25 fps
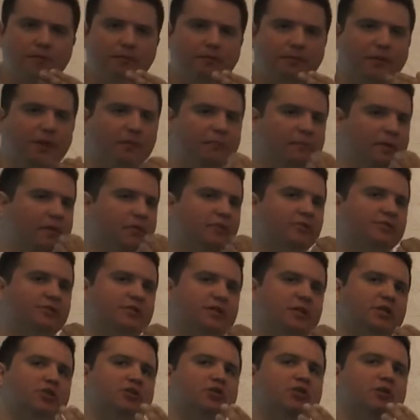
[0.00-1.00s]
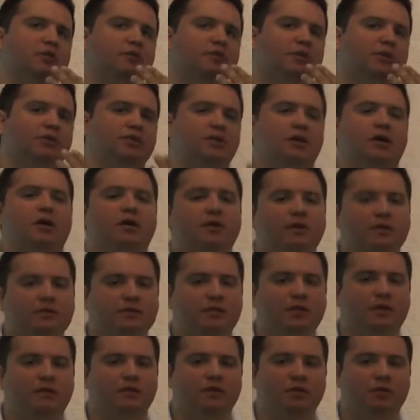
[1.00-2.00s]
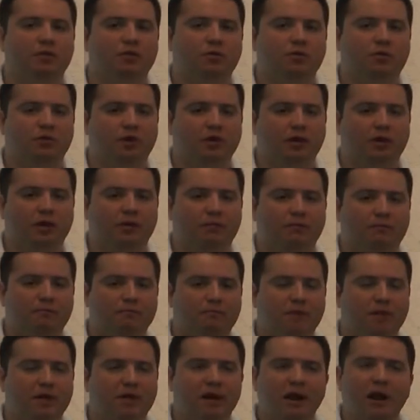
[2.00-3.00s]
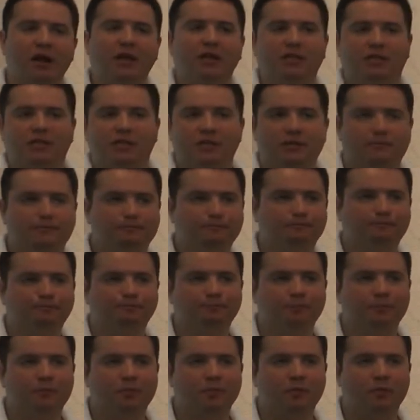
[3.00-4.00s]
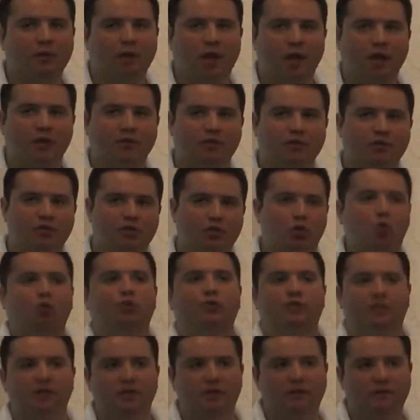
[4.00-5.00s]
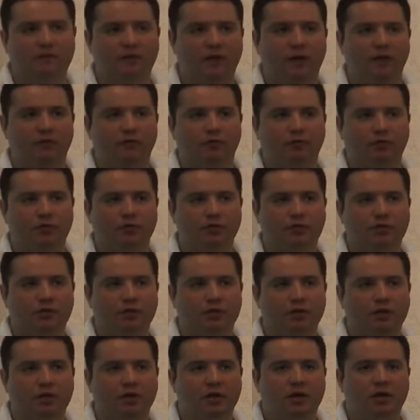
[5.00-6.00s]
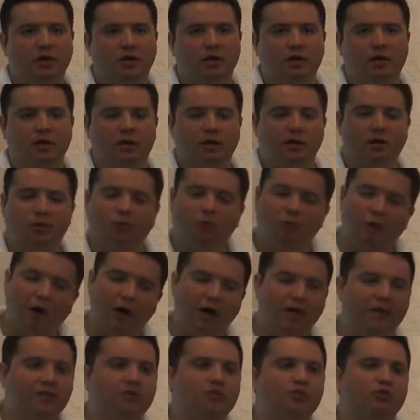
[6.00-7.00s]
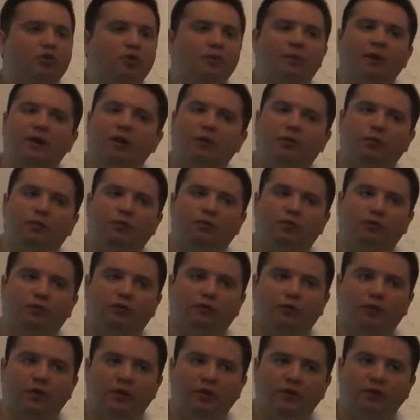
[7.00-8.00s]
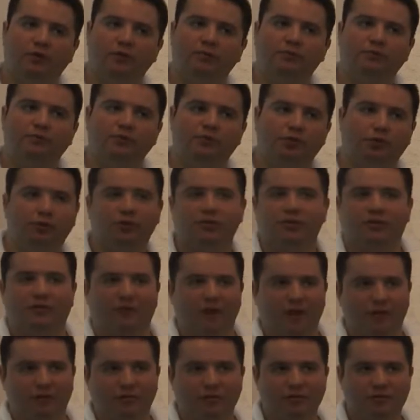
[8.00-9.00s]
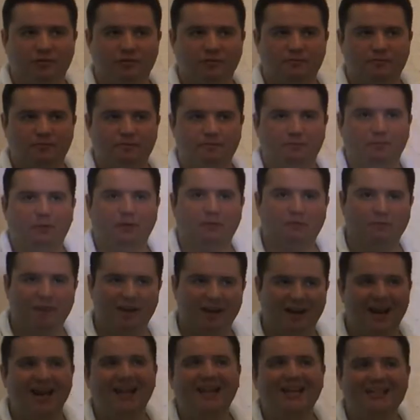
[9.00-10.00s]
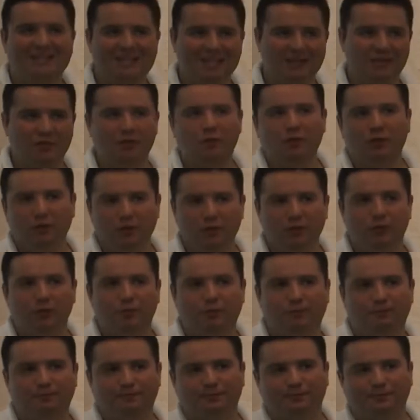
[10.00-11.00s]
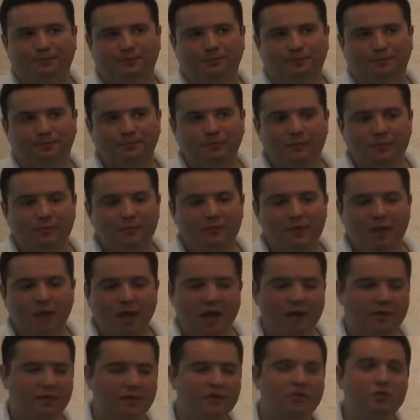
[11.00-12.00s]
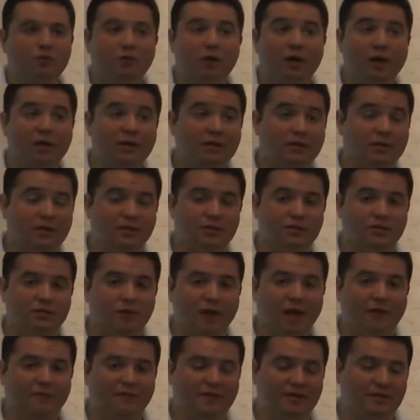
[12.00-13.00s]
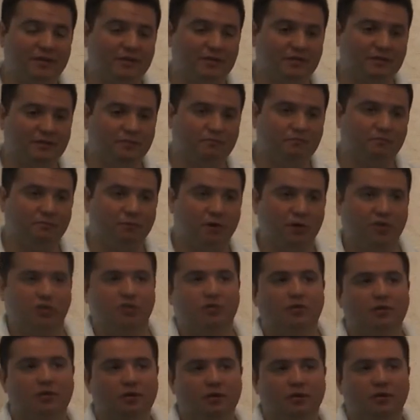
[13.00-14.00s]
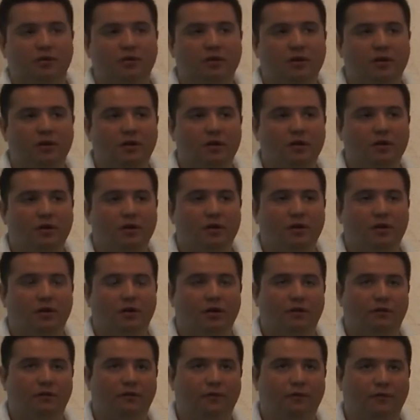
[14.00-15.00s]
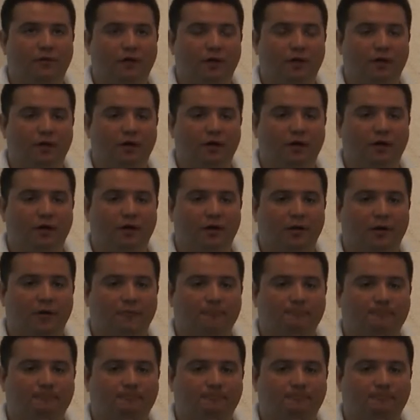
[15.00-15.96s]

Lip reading: The middle section of the tongue is giving you the minerality and the salty flavors. In wines, normally you will not feel salty flavors, but minerality you will do. And this wine tends to have this impression of a